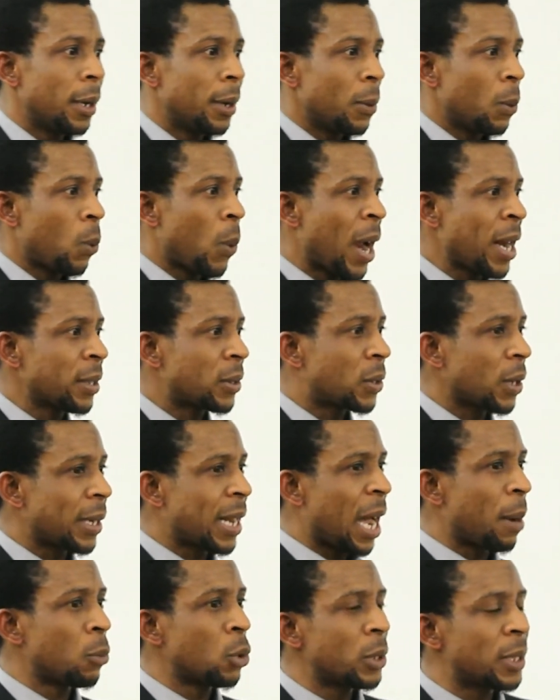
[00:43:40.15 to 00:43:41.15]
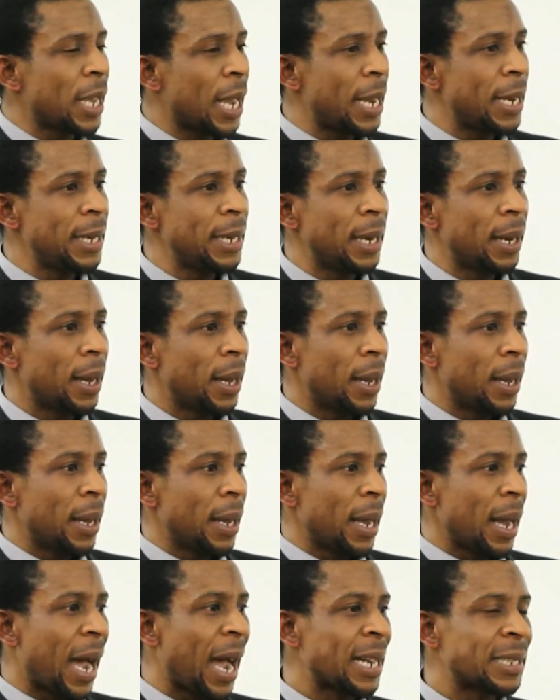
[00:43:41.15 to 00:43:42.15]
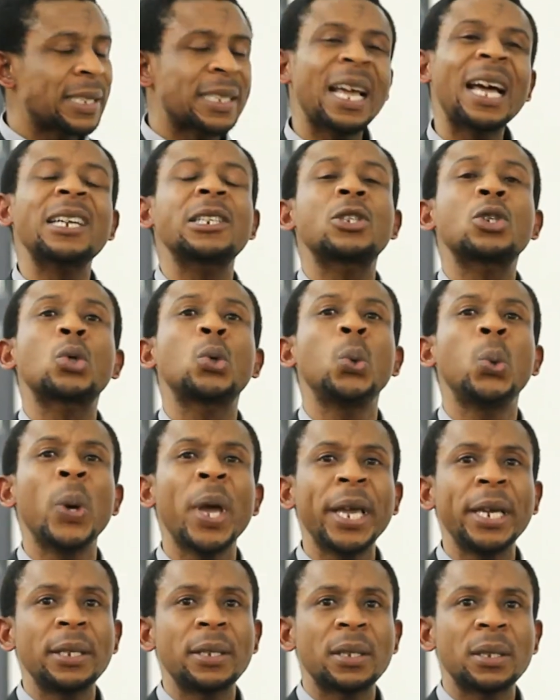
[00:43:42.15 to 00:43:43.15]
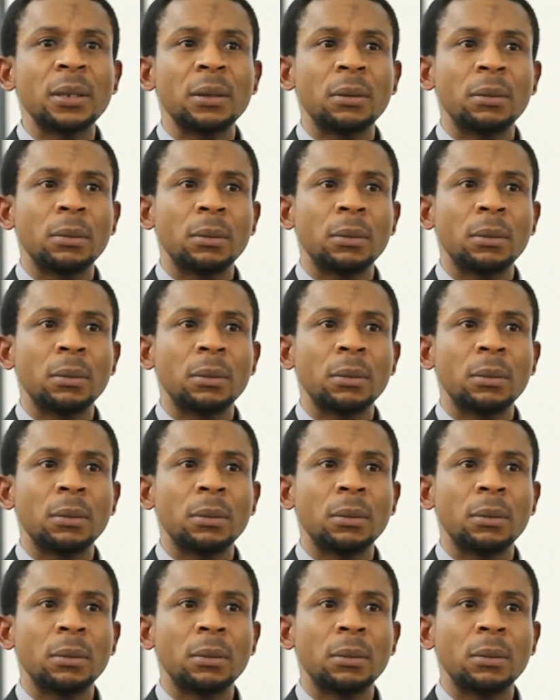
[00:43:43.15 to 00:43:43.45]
When Saddam Hussein attacked Kuwait,